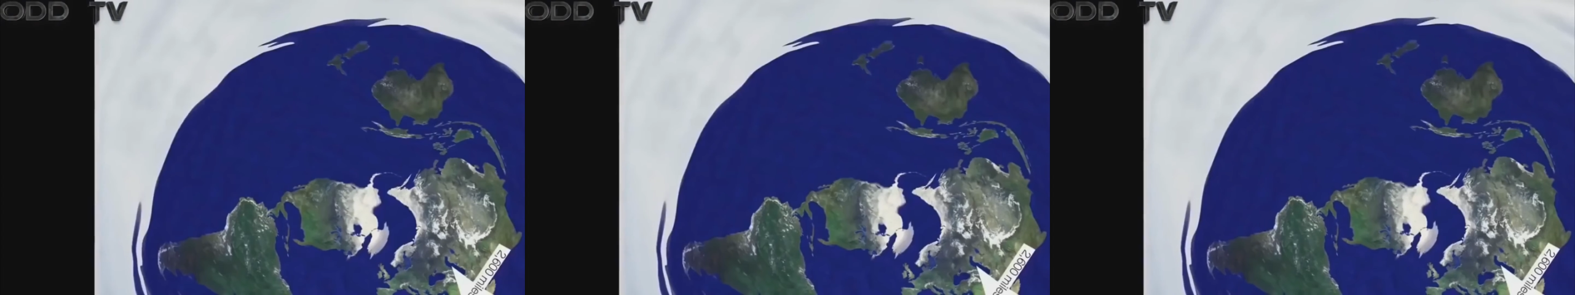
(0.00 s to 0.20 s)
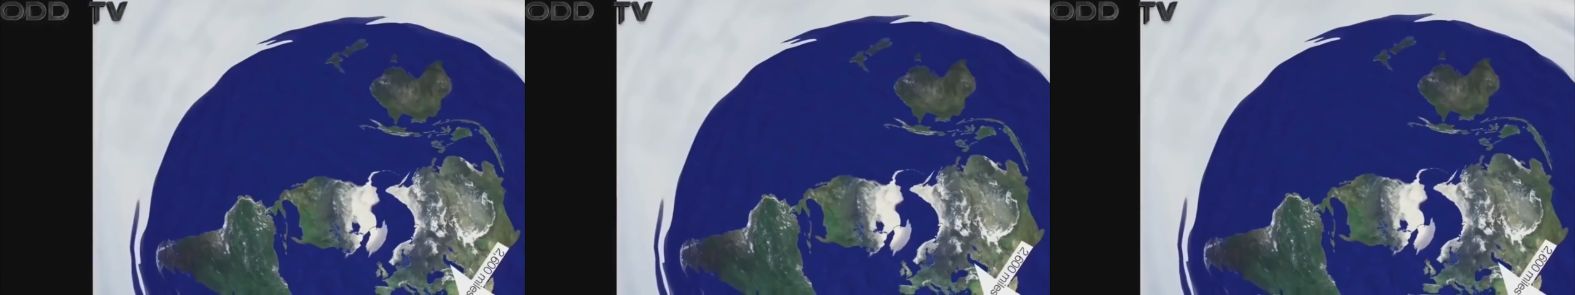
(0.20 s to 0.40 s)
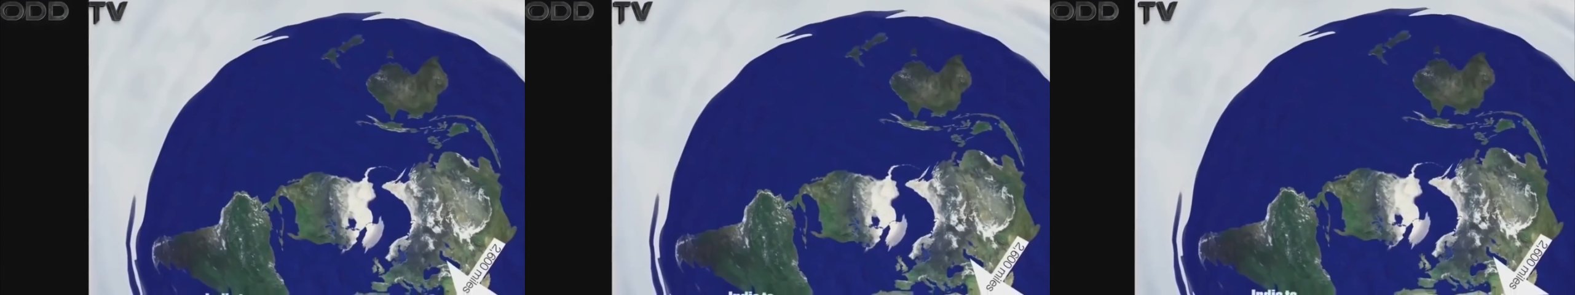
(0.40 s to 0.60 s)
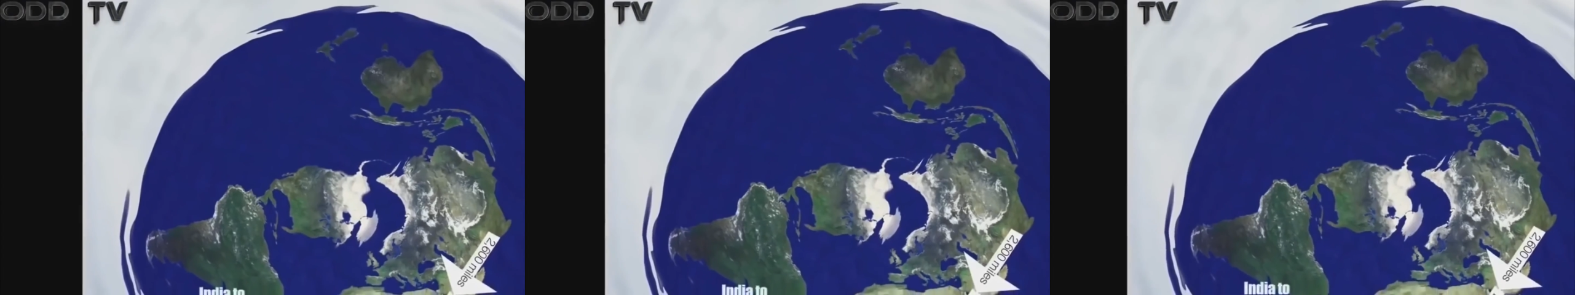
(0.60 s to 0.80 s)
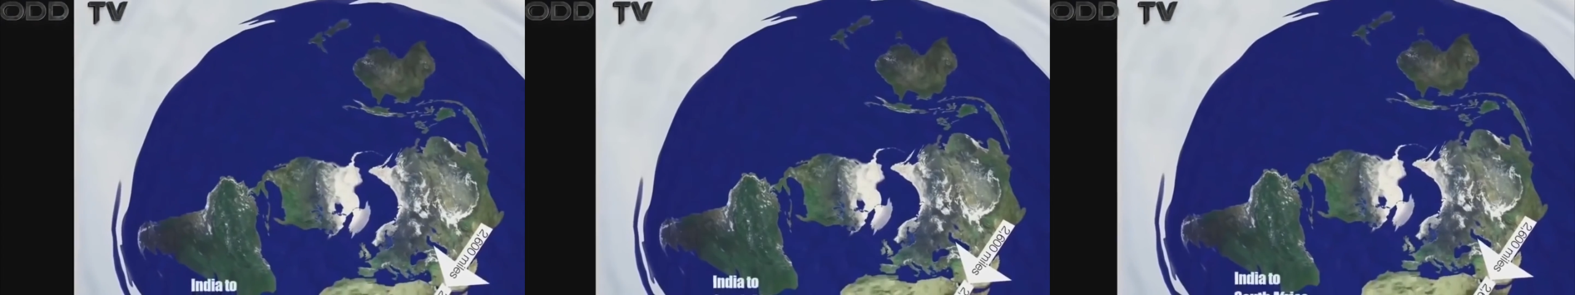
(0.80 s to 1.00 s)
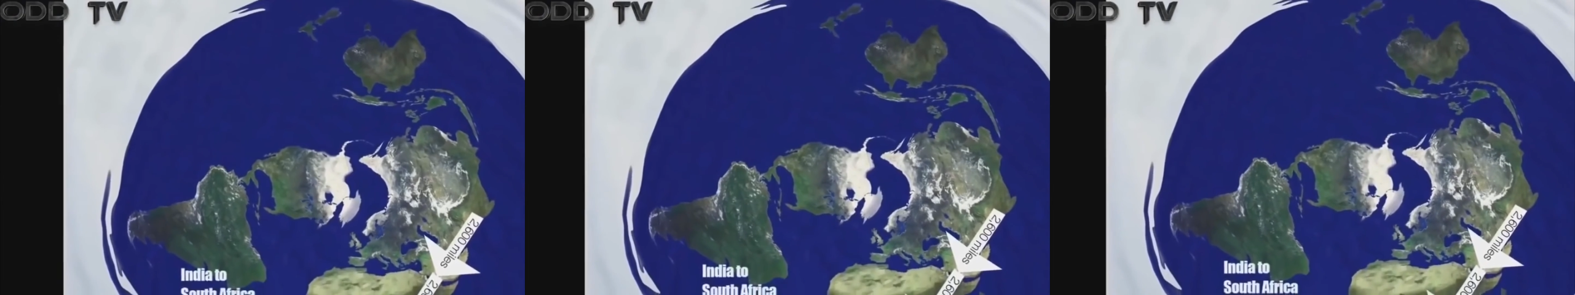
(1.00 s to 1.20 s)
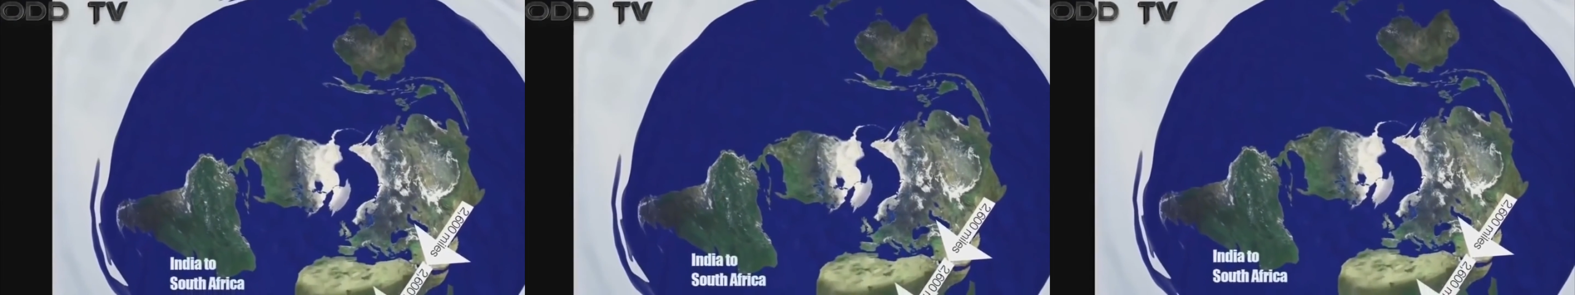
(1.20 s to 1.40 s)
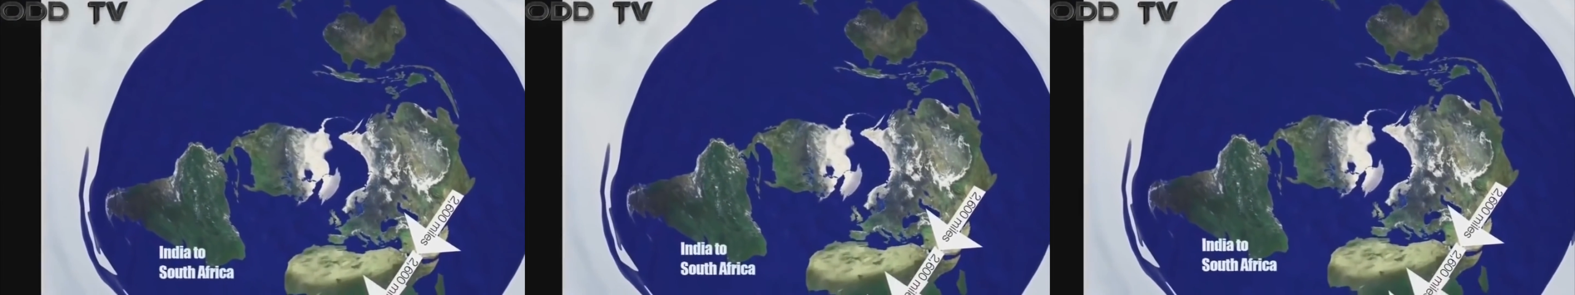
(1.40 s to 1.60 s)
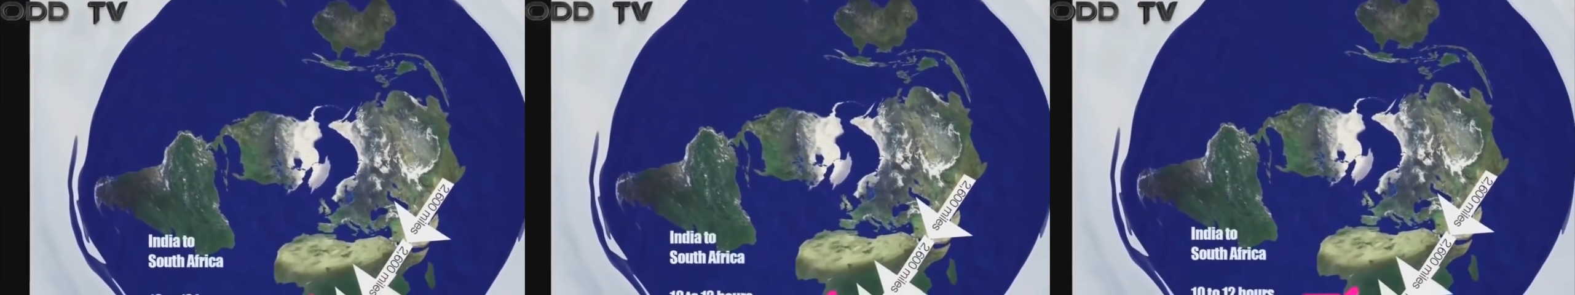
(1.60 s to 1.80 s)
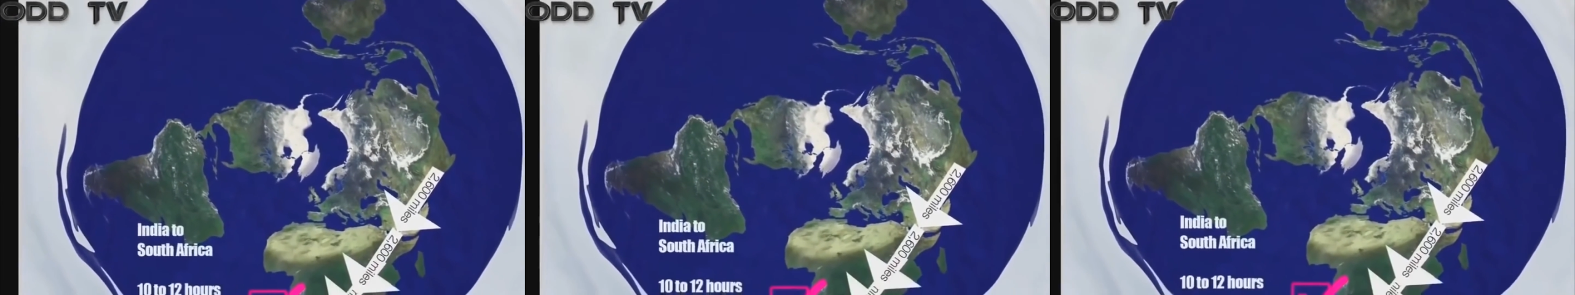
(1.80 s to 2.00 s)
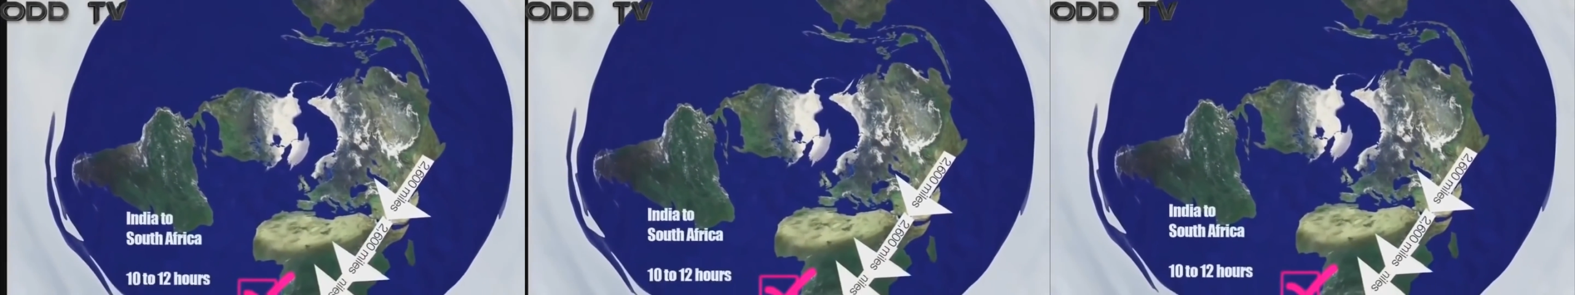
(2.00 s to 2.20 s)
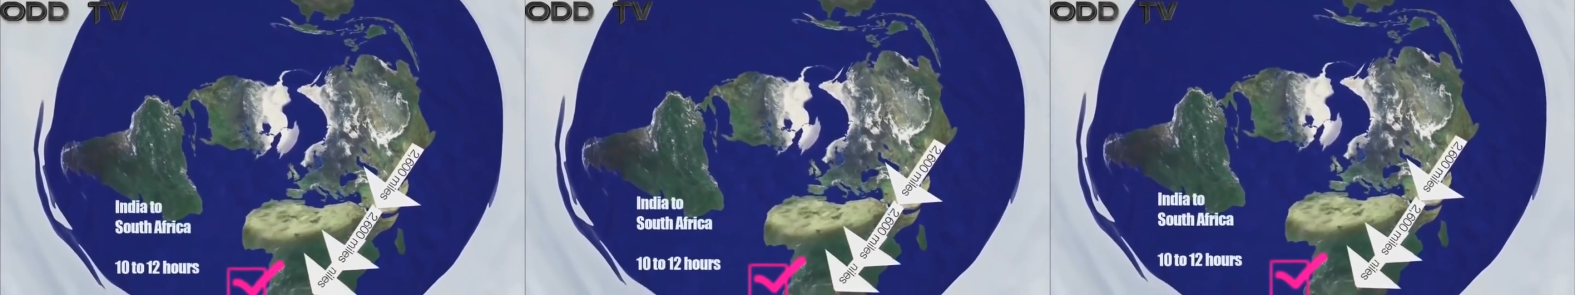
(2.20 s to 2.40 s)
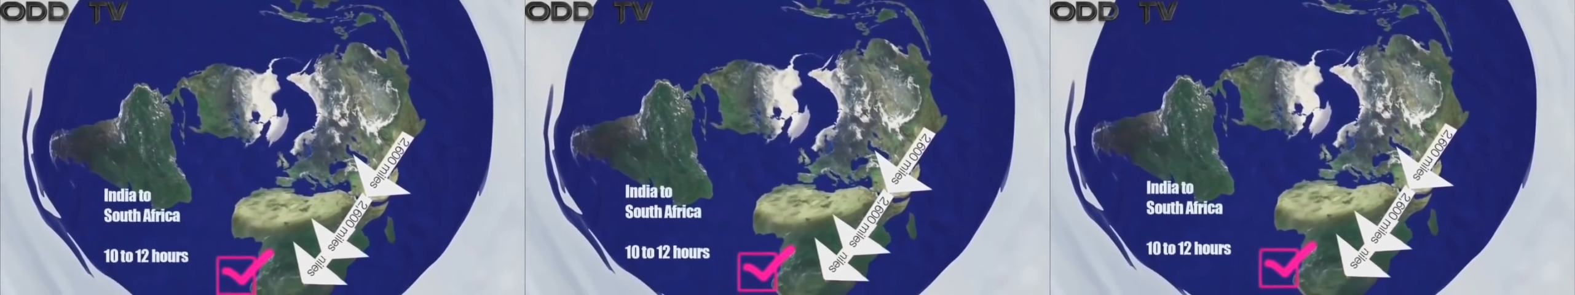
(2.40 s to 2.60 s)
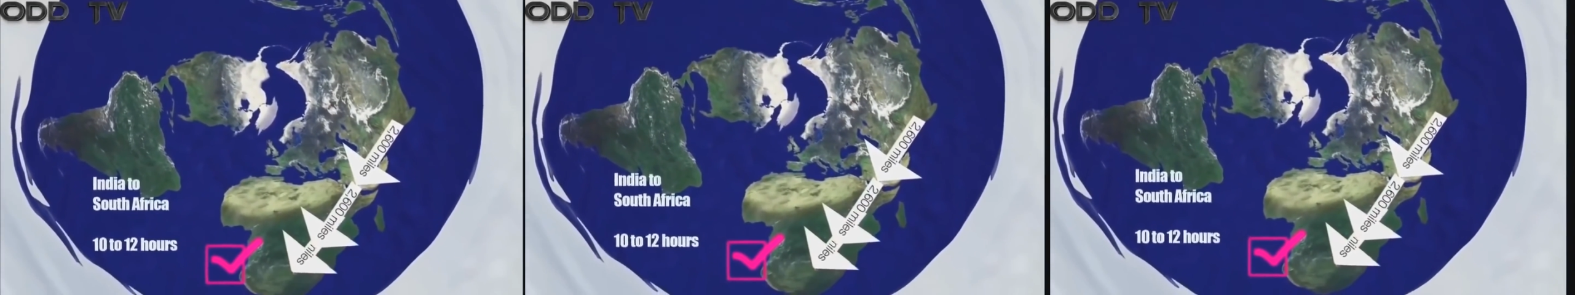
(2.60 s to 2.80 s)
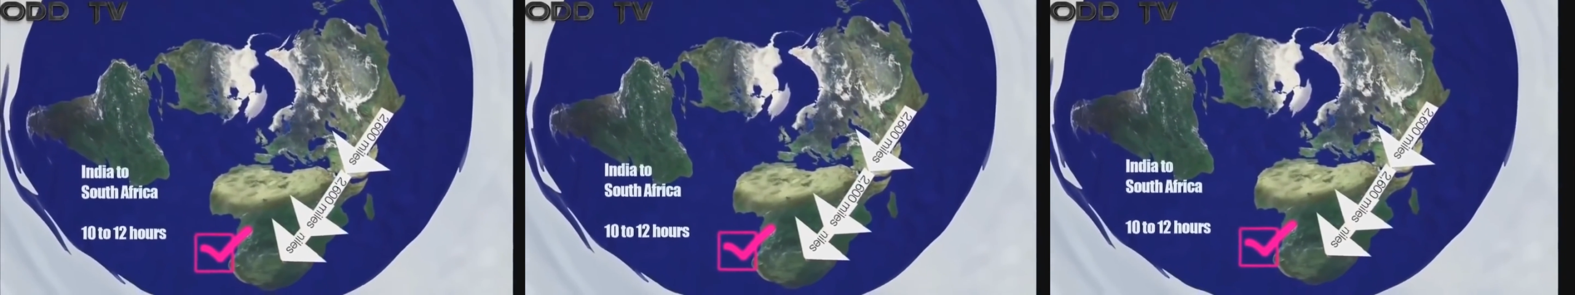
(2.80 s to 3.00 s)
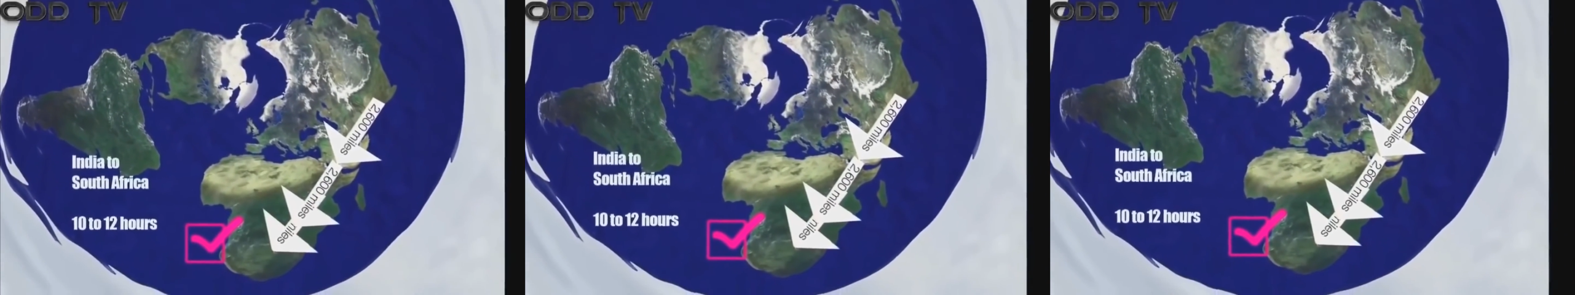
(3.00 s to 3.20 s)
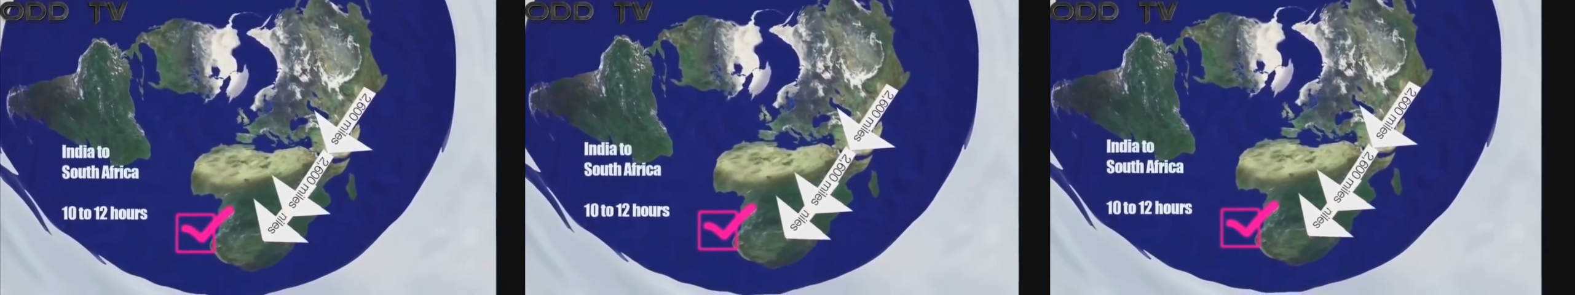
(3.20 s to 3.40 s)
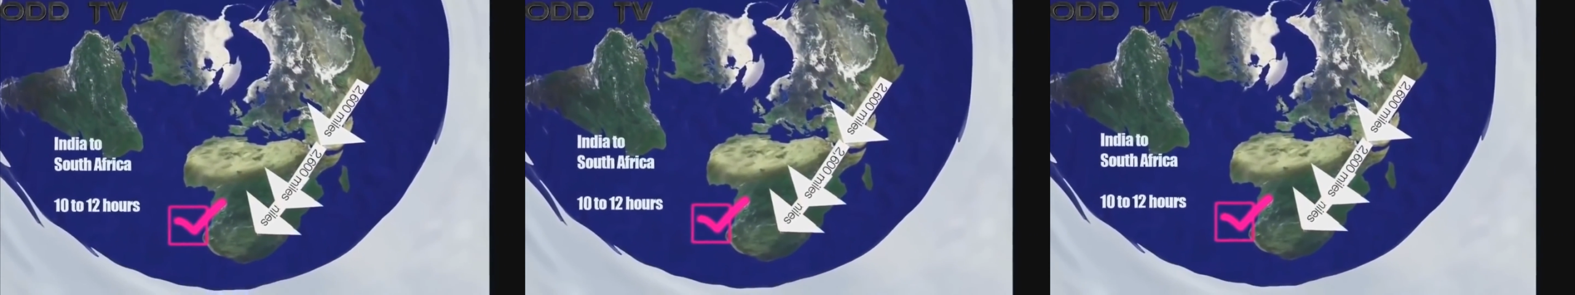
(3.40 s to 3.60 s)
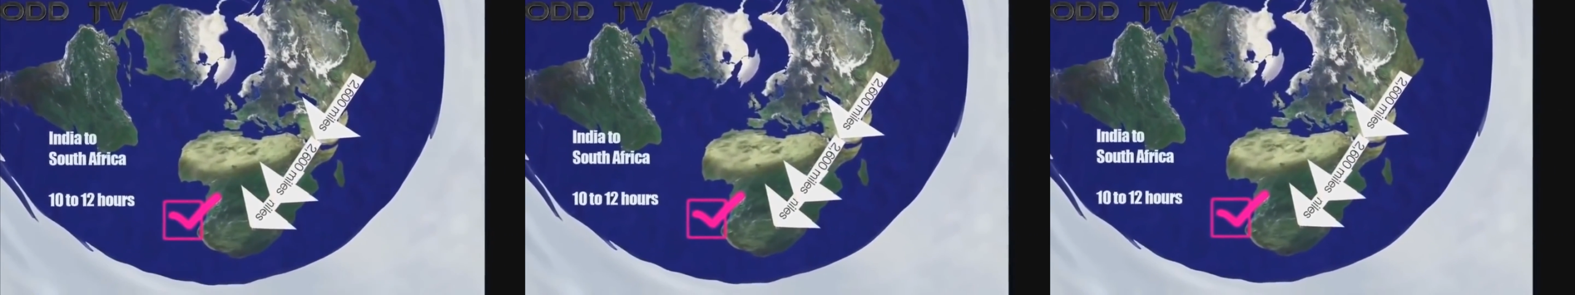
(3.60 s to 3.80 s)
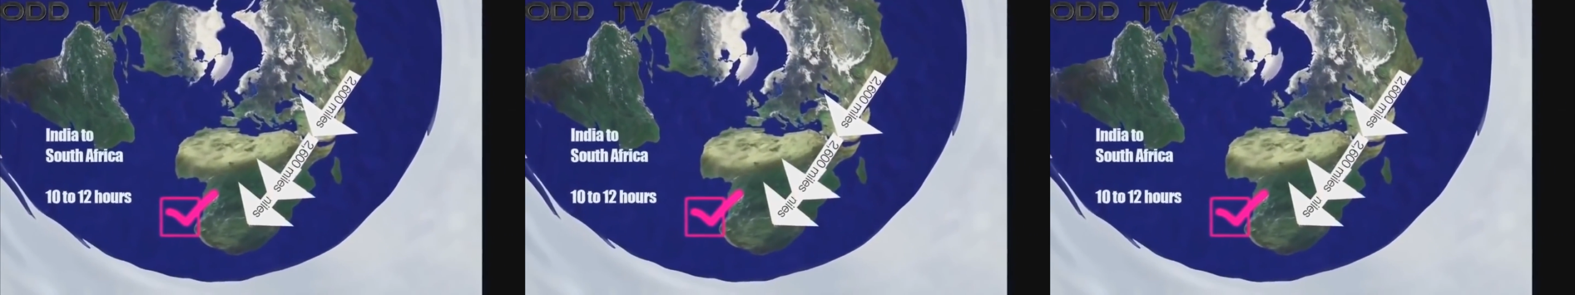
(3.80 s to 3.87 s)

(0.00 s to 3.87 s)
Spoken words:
(no speaker visible)